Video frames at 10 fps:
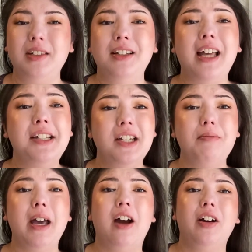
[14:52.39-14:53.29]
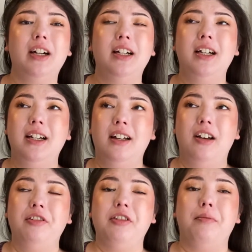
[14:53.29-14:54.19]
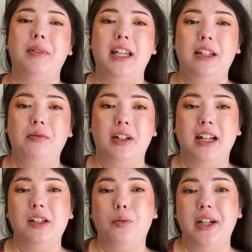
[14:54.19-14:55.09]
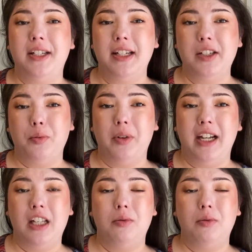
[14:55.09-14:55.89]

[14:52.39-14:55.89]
Lasting power for me when I spray 6 sprays,